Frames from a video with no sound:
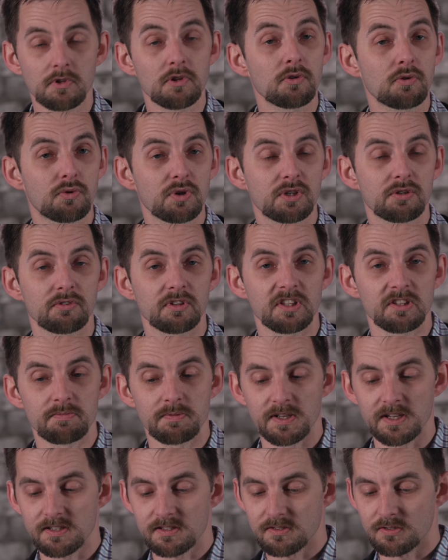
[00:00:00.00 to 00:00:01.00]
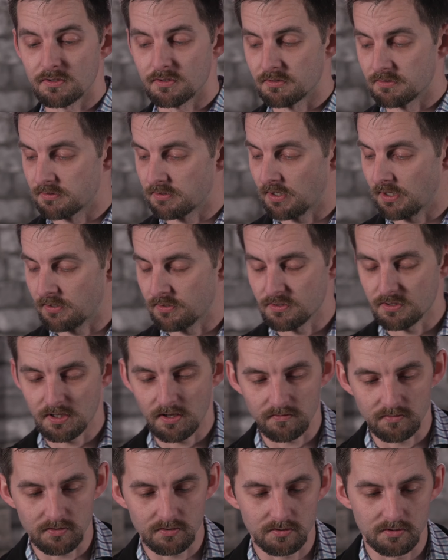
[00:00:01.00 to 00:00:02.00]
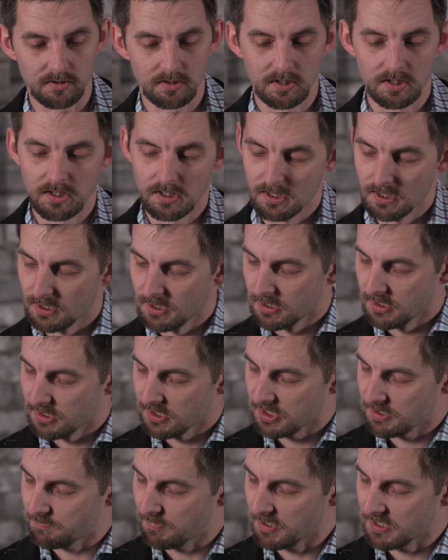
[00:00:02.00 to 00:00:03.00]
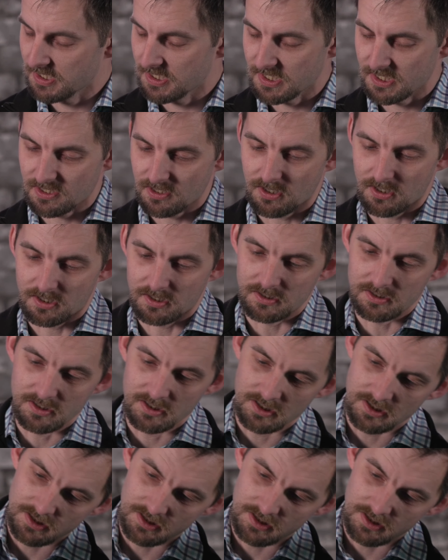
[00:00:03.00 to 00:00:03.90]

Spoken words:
quick release plate, so I just have to spin this on